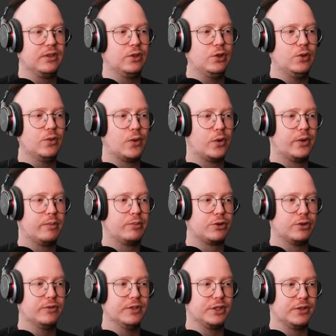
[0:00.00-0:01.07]
you've already
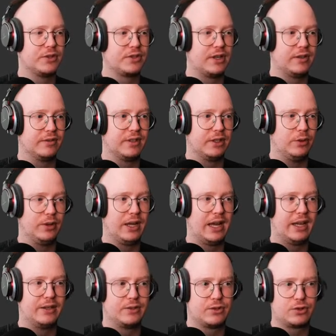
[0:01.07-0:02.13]
proven to yourself that you
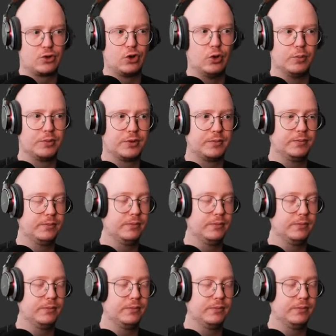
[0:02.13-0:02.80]
can sculpt